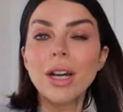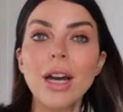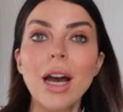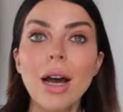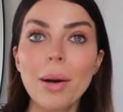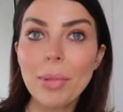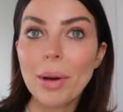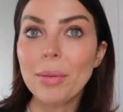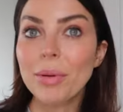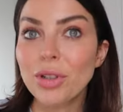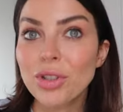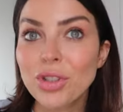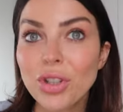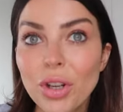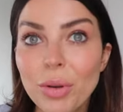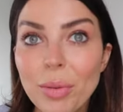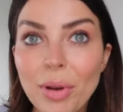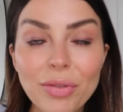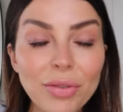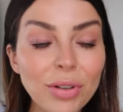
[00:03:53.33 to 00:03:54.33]
But I'm going to show
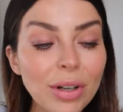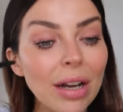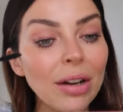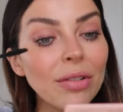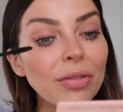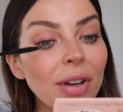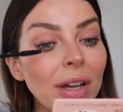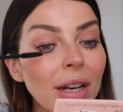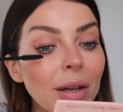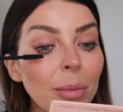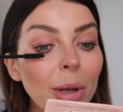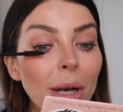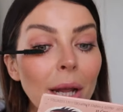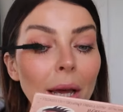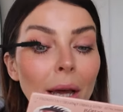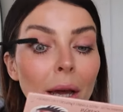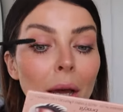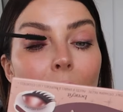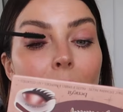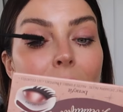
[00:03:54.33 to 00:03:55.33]
you my full outfit in a minute.